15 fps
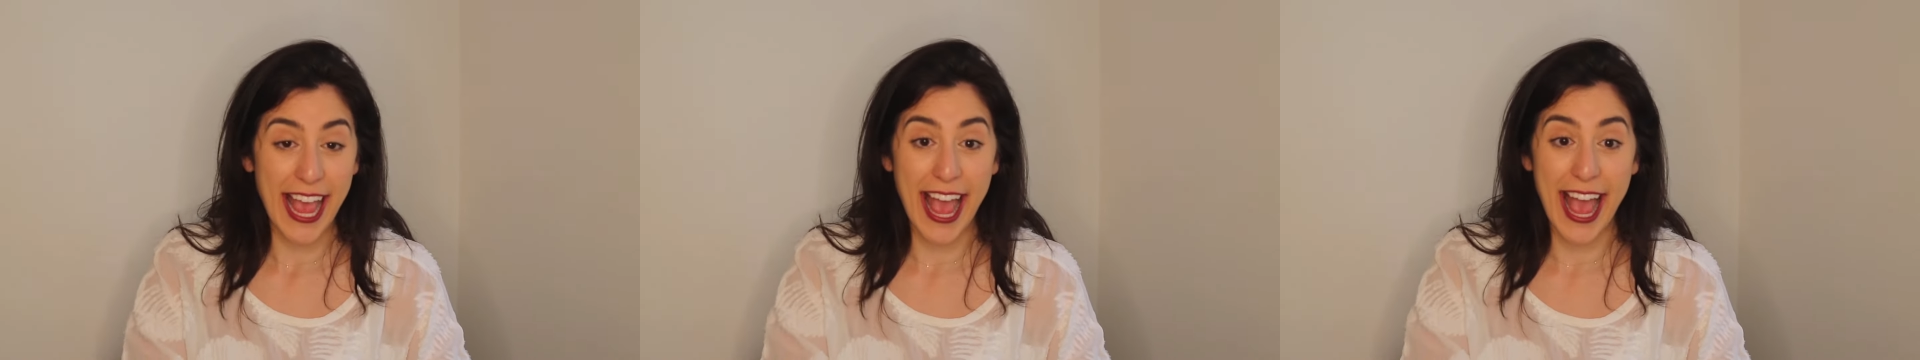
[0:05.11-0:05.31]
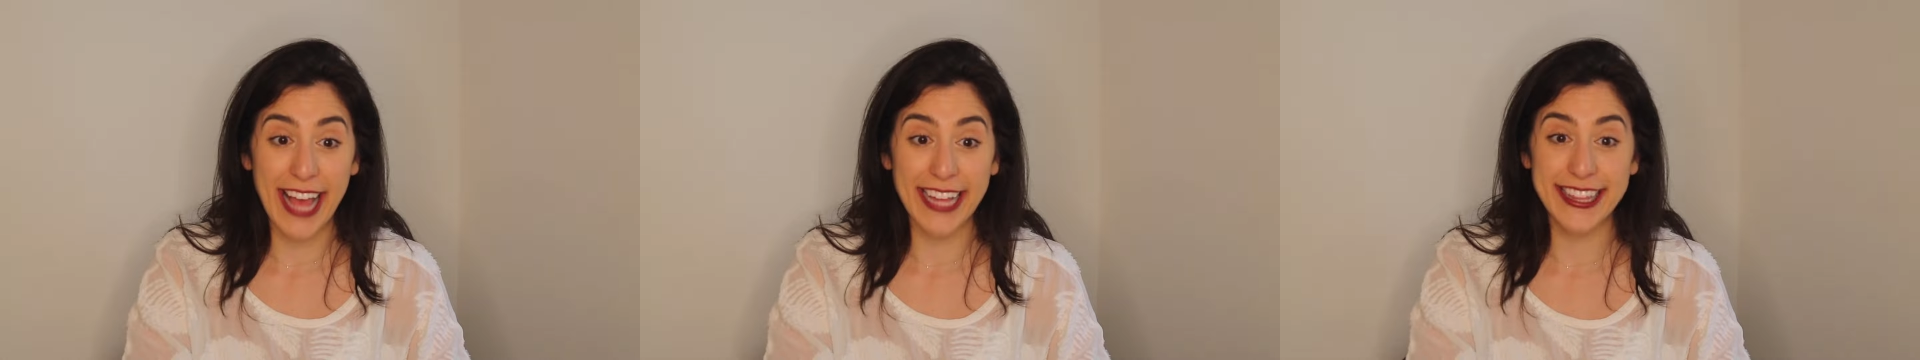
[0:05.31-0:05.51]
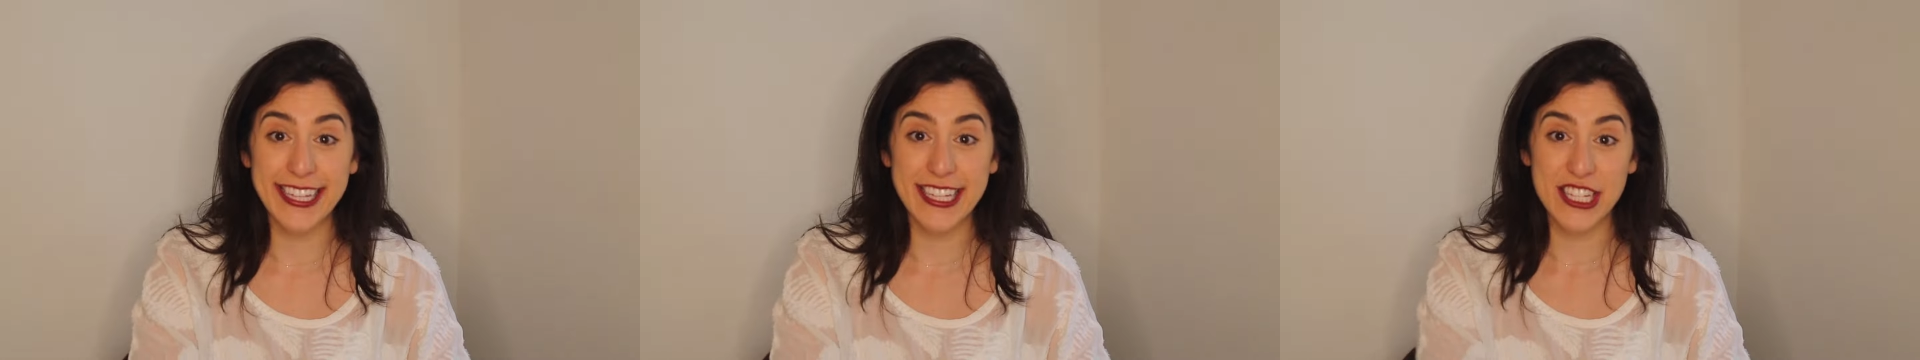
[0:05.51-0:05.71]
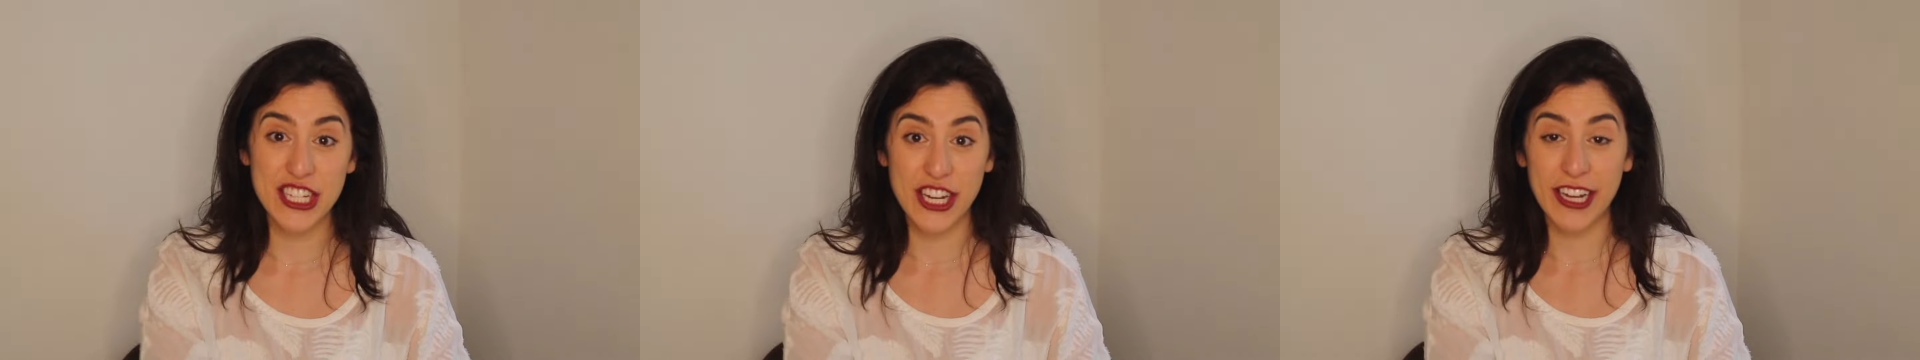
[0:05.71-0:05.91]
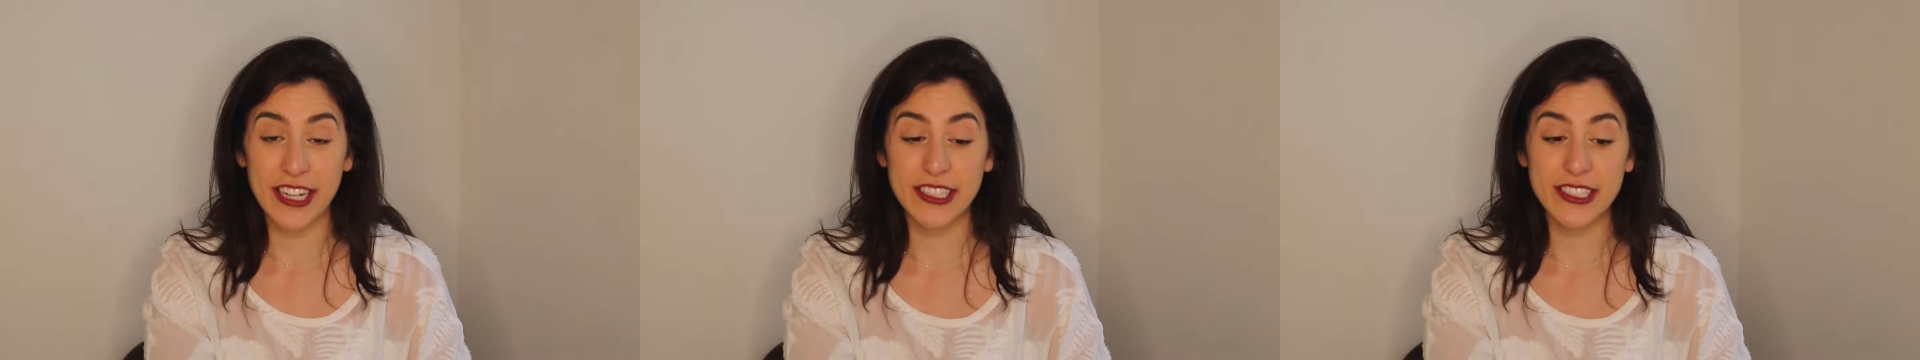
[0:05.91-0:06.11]
at this
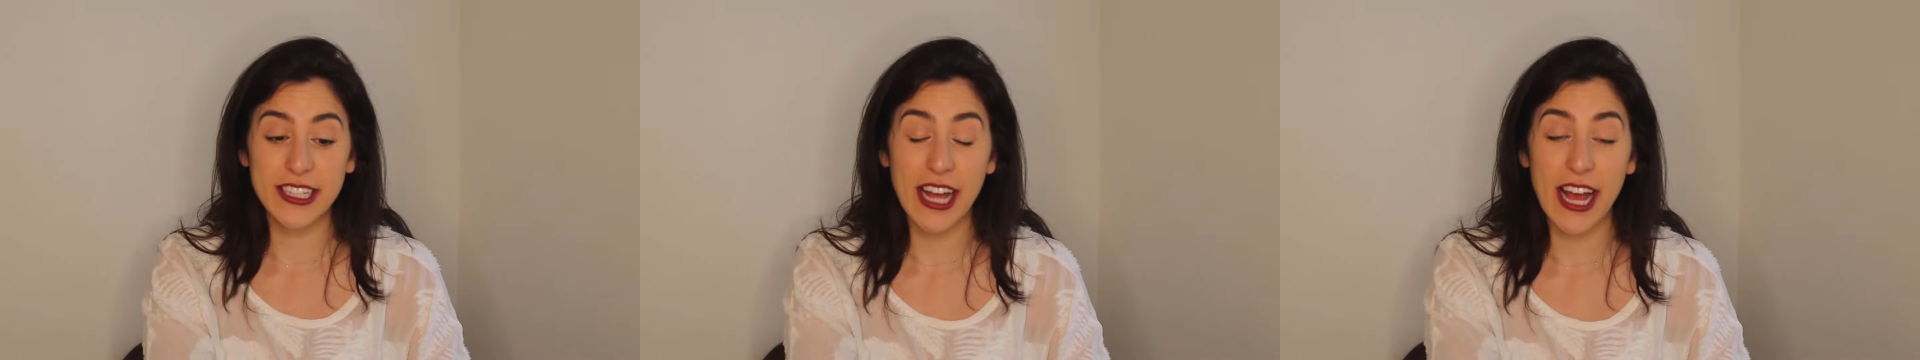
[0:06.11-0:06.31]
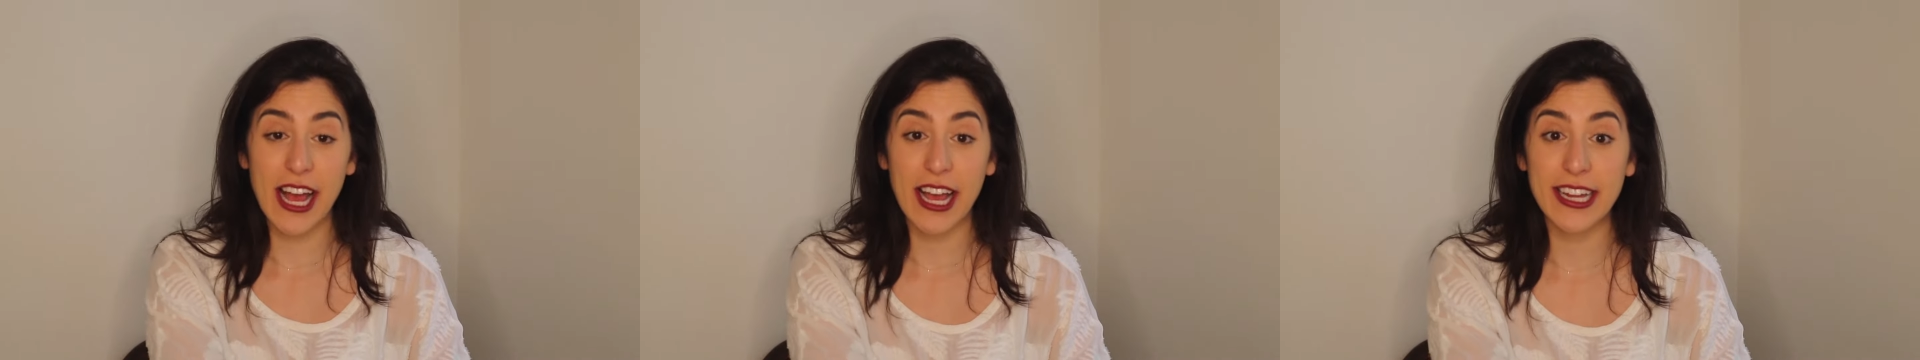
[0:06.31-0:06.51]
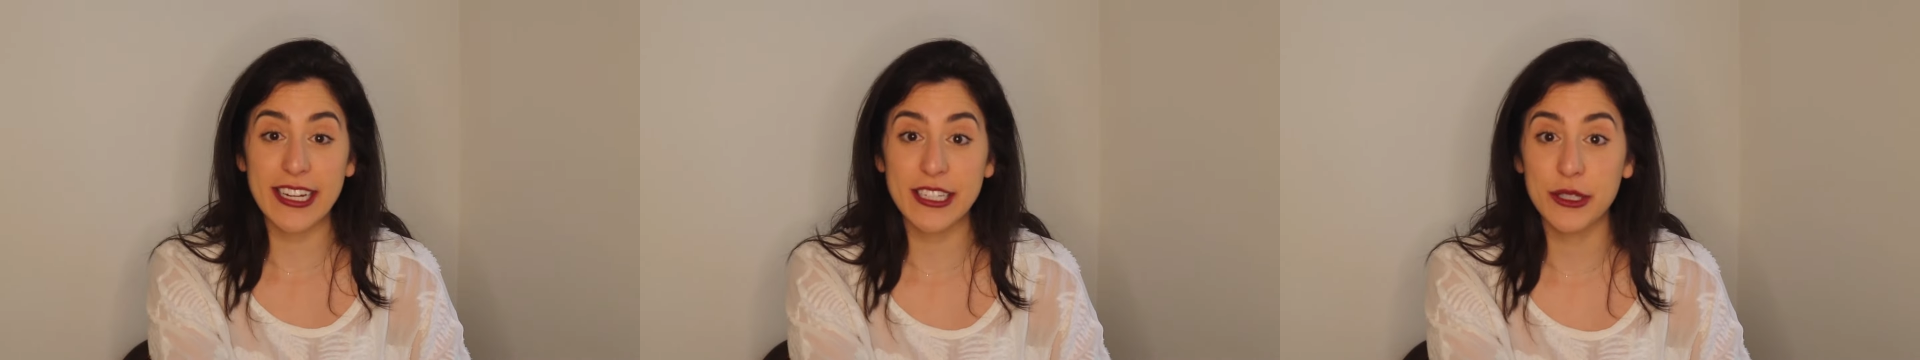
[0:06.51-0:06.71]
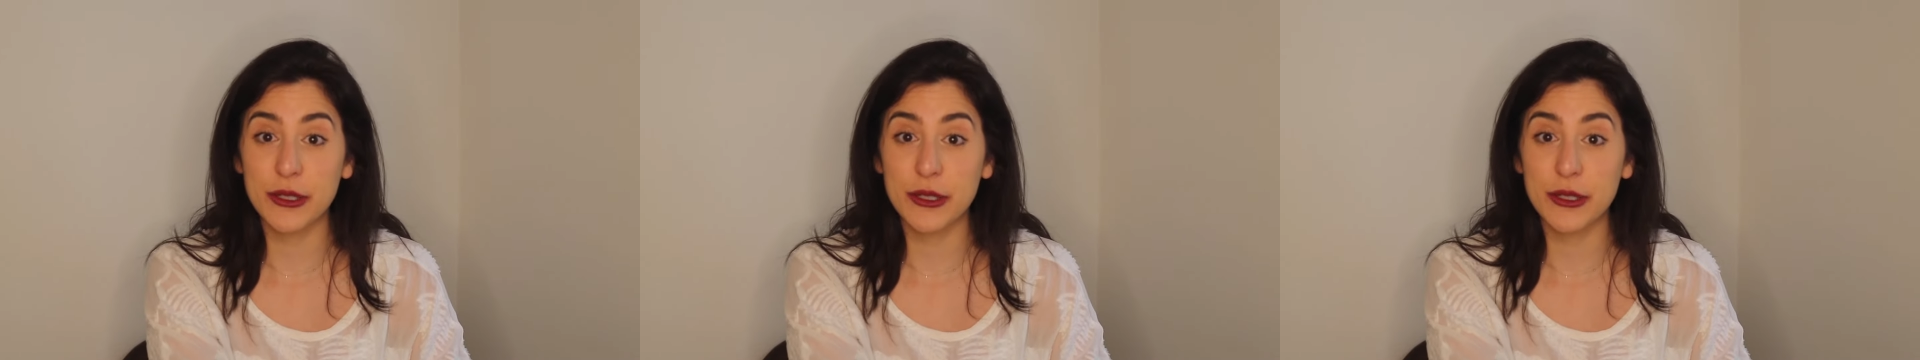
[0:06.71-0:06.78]
channel I